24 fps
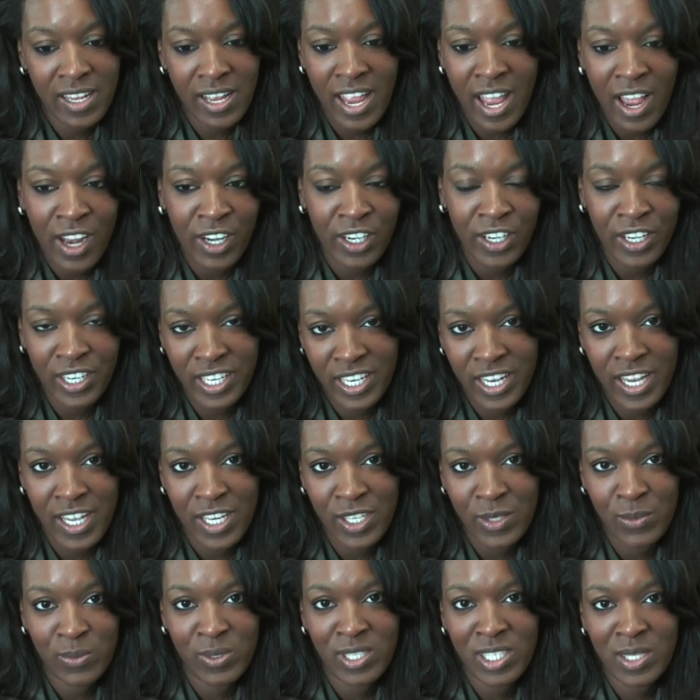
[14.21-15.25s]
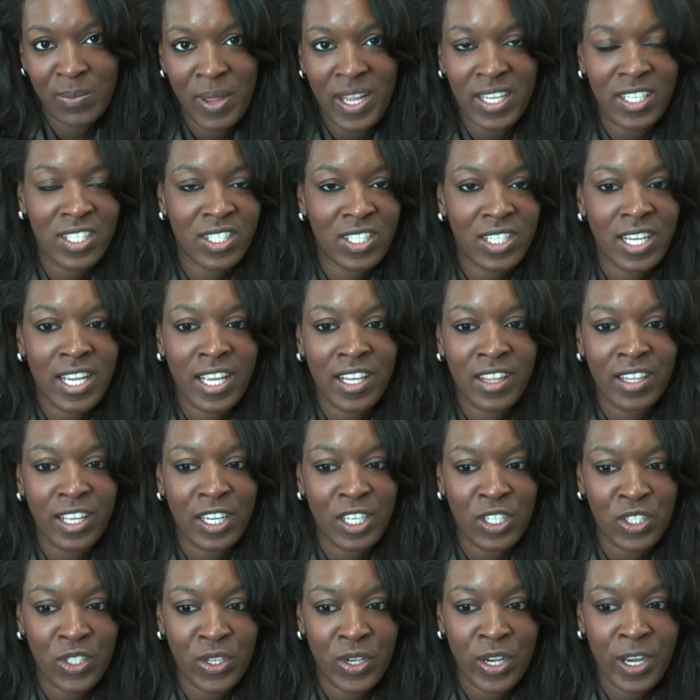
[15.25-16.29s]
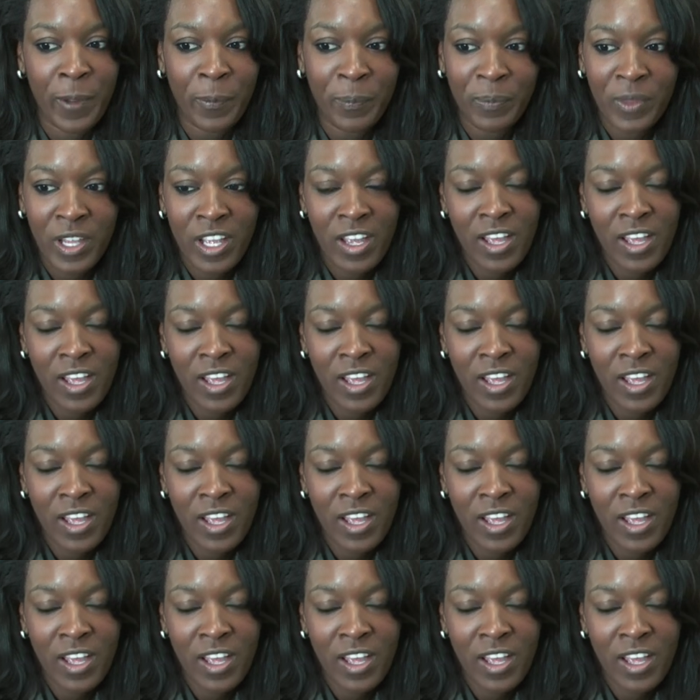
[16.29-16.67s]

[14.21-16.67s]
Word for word: earlier years were spent in Nigeria.